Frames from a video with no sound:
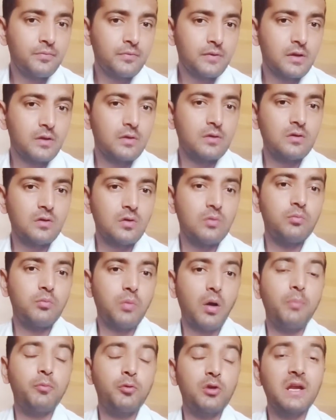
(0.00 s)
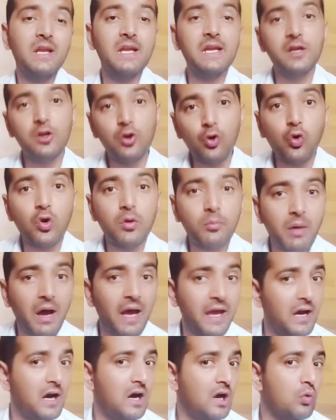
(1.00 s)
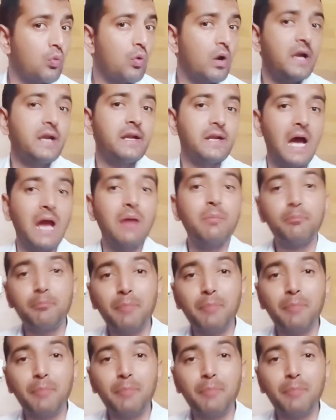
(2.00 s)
popularly known by her one time